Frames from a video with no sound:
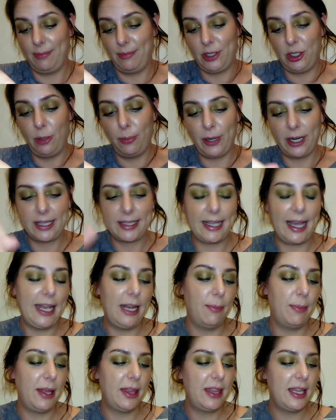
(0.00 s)
I'm super
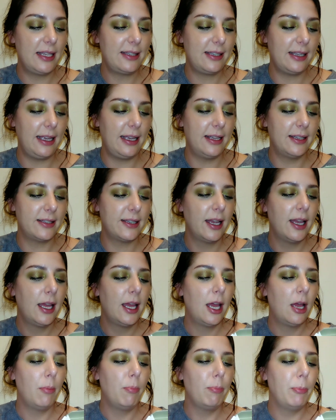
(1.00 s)
excited, but this is
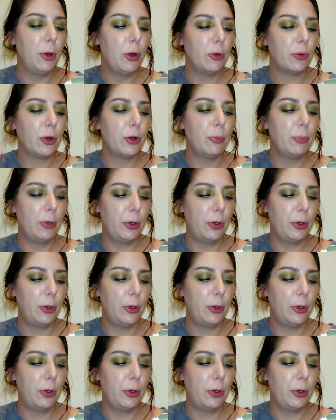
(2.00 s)
Muru